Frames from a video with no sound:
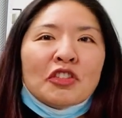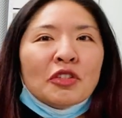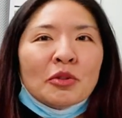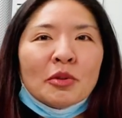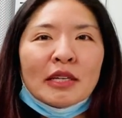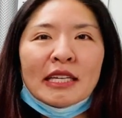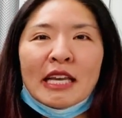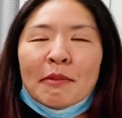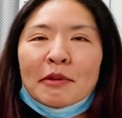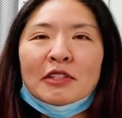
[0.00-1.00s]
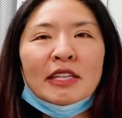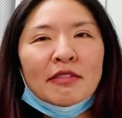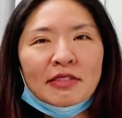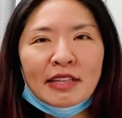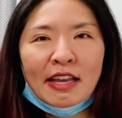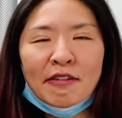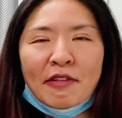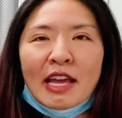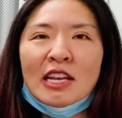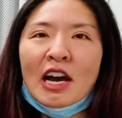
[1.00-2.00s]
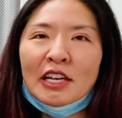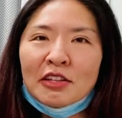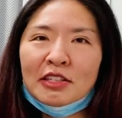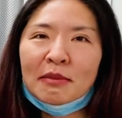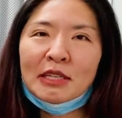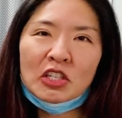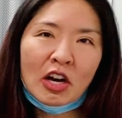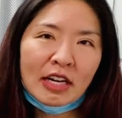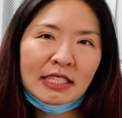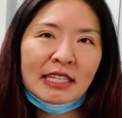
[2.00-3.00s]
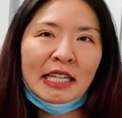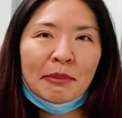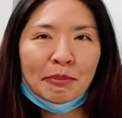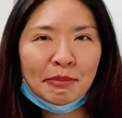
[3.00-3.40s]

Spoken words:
to keep yourself safe and not use something toxic like